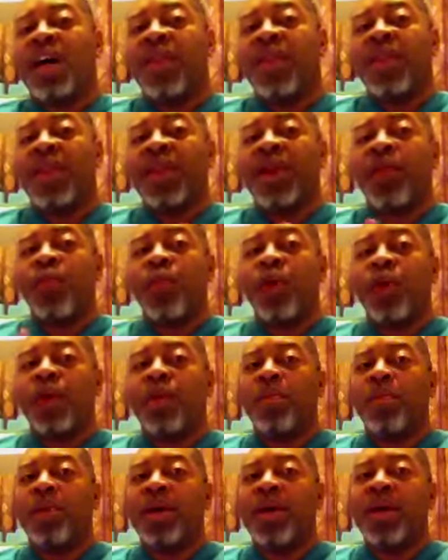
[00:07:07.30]
then there
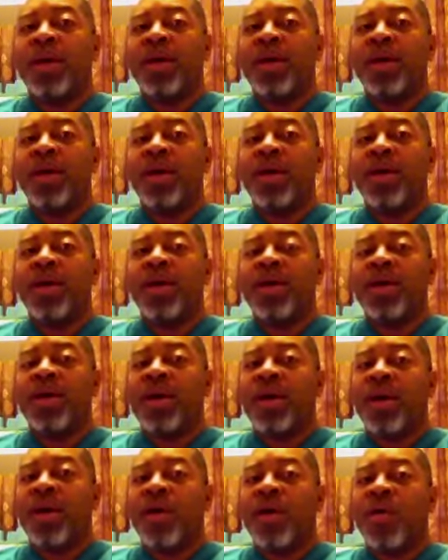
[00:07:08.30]
will be
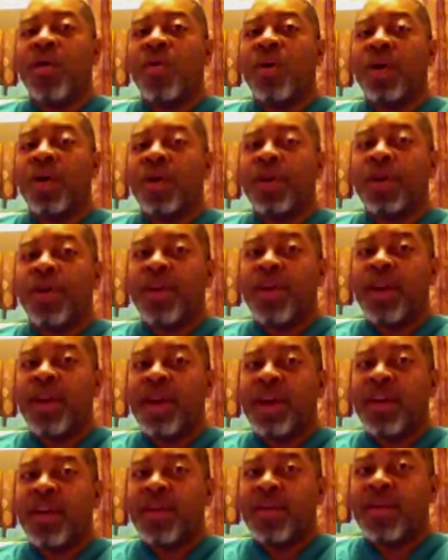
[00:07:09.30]
no
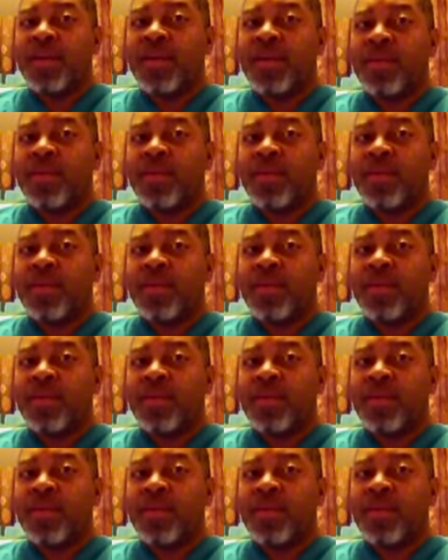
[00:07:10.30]
communication.